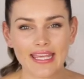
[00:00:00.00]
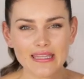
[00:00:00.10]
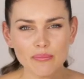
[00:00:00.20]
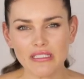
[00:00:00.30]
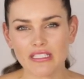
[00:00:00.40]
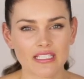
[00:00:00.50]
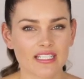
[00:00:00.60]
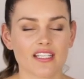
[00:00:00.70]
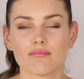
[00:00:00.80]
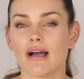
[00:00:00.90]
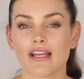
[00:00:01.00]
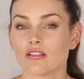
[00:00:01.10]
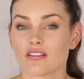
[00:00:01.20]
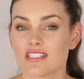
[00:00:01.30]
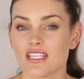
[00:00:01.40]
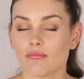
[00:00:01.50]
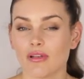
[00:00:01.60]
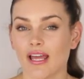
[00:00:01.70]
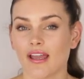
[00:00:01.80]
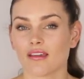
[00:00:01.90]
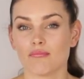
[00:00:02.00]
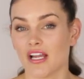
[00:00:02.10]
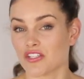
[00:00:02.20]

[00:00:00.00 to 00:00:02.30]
in the beginning, it might not seem like